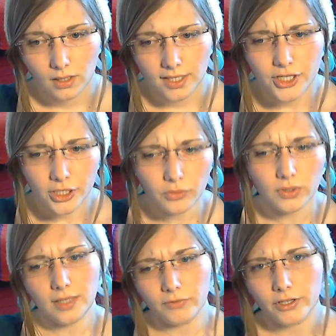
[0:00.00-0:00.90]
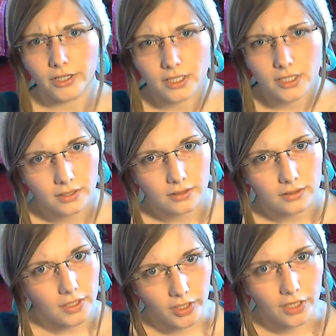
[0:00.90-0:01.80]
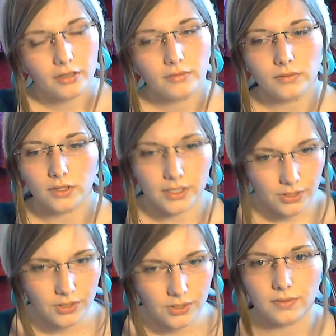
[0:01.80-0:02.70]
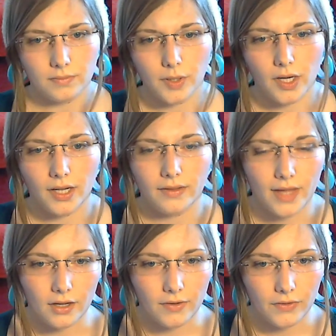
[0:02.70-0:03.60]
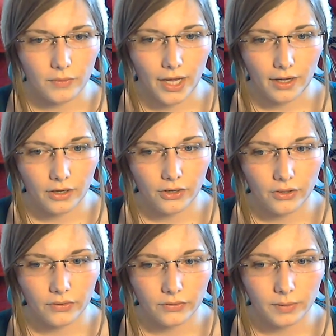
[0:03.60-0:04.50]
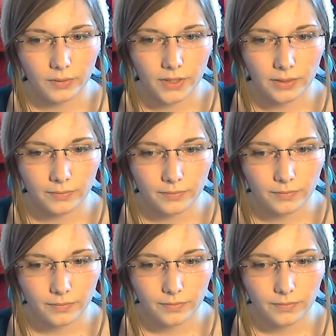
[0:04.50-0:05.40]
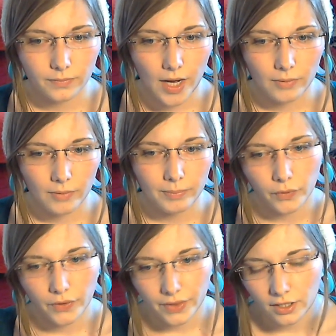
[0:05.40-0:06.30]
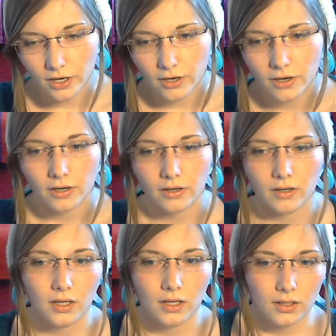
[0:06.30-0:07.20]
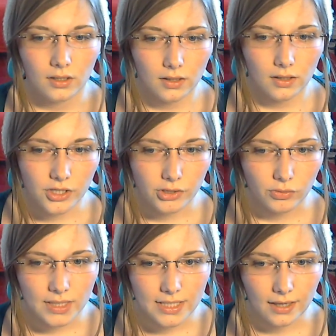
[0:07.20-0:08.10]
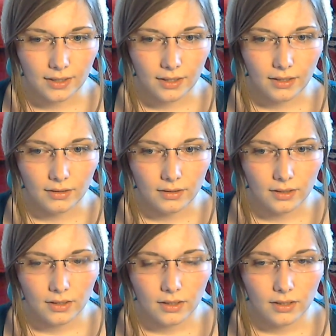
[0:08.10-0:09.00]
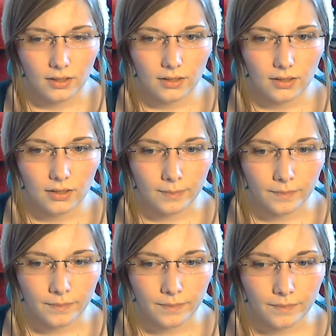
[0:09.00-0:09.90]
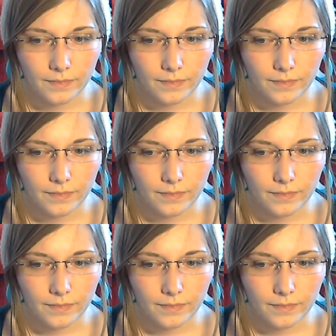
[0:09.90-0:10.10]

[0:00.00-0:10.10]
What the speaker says: Generally, I'm very content living here. So let's just put that out of the way. You know, I'm how people think here, the general mentality, and